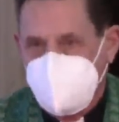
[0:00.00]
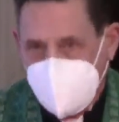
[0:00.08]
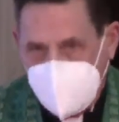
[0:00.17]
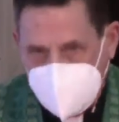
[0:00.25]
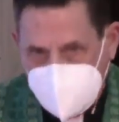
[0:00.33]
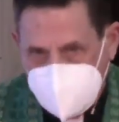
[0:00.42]

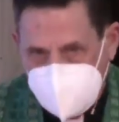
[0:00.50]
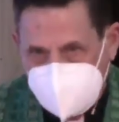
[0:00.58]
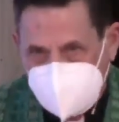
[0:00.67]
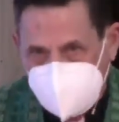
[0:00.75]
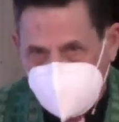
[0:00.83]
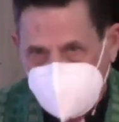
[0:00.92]
back.
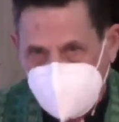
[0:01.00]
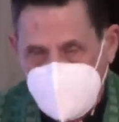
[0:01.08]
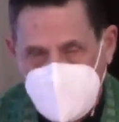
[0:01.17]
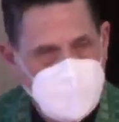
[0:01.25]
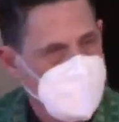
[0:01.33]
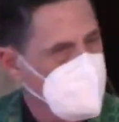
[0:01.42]

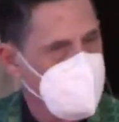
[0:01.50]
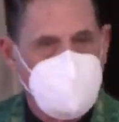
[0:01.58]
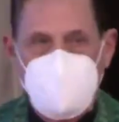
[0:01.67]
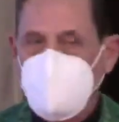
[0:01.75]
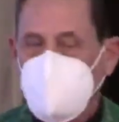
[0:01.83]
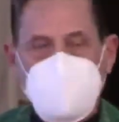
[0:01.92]
You
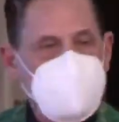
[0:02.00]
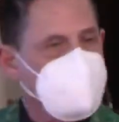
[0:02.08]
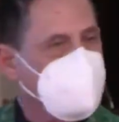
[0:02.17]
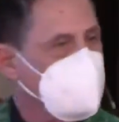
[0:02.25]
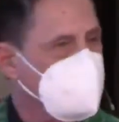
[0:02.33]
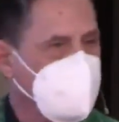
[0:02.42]
don't have
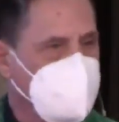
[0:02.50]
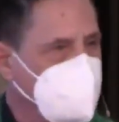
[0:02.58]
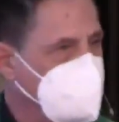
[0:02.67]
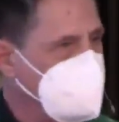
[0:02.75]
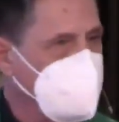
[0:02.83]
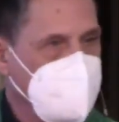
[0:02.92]
to agree
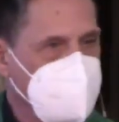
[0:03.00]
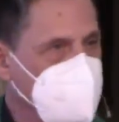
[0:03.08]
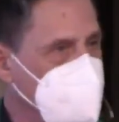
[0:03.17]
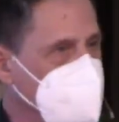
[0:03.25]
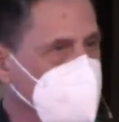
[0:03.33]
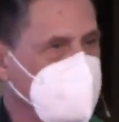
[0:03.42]
with me, as
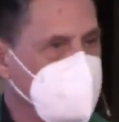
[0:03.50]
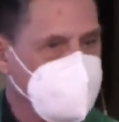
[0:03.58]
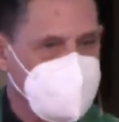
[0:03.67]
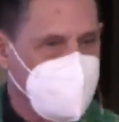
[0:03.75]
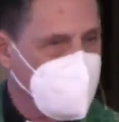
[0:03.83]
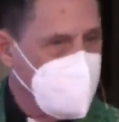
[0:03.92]
I said
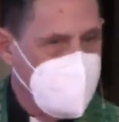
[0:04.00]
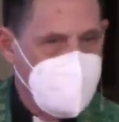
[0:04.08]
before.